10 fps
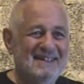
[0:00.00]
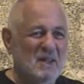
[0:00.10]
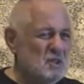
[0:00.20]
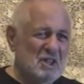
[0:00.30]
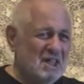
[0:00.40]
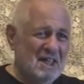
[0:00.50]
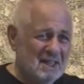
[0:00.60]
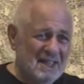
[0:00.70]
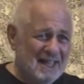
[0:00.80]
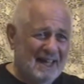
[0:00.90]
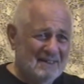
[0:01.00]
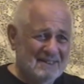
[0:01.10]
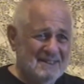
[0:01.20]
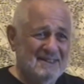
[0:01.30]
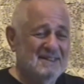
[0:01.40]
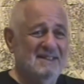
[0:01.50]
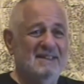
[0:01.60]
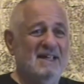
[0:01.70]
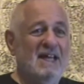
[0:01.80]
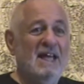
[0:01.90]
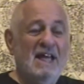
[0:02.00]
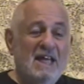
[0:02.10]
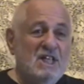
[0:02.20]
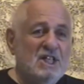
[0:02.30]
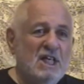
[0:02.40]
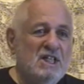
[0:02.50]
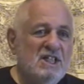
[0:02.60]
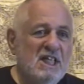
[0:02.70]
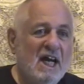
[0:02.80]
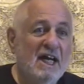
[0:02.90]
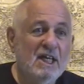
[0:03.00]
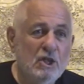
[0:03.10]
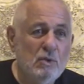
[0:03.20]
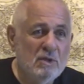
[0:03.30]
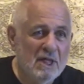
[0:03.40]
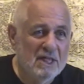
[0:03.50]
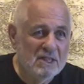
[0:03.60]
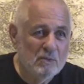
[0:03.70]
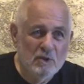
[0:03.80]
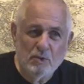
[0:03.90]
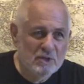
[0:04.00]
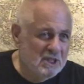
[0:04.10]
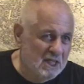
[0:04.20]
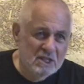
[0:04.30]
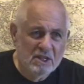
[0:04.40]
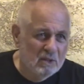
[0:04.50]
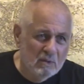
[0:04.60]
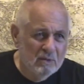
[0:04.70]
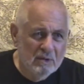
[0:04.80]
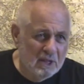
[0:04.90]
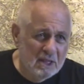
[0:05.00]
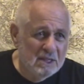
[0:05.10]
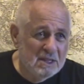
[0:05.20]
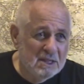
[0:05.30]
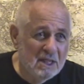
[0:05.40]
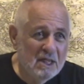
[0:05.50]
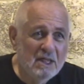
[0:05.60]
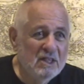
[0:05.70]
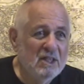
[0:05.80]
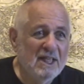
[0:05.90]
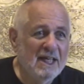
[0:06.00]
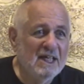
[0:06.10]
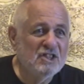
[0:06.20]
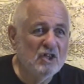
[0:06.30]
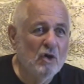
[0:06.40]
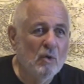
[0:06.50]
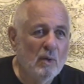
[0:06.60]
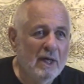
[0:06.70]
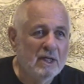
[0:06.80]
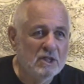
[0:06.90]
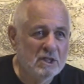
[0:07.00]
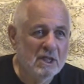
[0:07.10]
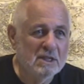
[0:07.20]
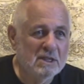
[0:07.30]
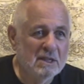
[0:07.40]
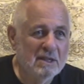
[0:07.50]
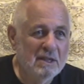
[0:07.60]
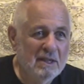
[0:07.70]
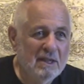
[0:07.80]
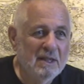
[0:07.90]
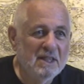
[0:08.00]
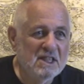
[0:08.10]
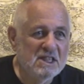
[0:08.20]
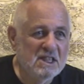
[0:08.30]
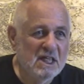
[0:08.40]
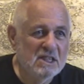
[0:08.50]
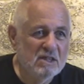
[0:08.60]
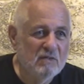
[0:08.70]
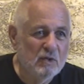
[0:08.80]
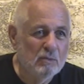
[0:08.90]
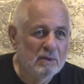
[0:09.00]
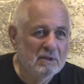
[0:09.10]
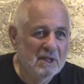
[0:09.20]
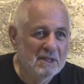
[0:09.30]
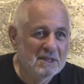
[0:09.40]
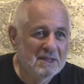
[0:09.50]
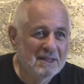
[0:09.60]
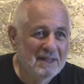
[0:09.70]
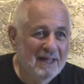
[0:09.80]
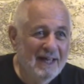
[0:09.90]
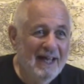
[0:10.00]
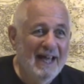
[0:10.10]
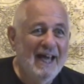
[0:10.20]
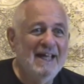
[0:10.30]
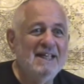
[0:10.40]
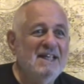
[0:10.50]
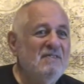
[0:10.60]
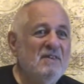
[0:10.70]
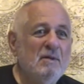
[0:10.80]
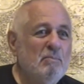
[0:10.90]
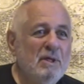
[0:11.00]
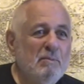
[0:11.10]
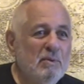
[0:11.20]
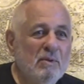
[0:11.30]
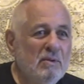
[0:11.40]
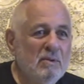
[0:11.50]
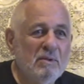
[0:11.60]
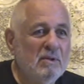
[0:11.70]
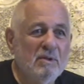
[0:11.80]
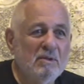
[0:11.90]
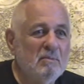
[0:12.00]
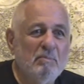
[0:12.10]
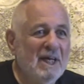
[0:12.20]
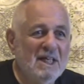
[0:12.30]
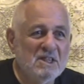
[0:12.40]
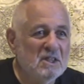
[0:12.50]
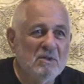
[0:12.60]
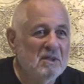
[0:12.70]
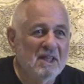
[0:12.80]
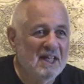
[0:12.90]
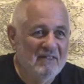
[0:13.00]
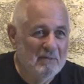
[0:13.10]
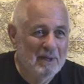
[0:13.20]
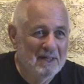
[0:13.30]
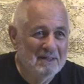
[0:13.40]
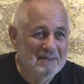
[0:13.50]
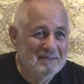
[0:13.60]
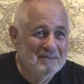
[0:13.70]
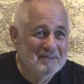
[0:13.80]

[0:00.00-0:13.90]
Those you can't let out. He changed the IQ test, which was testing all the kids, to the SOH test, the sense of humor test. And even the people who couldn't pass it couldn't laugh about it.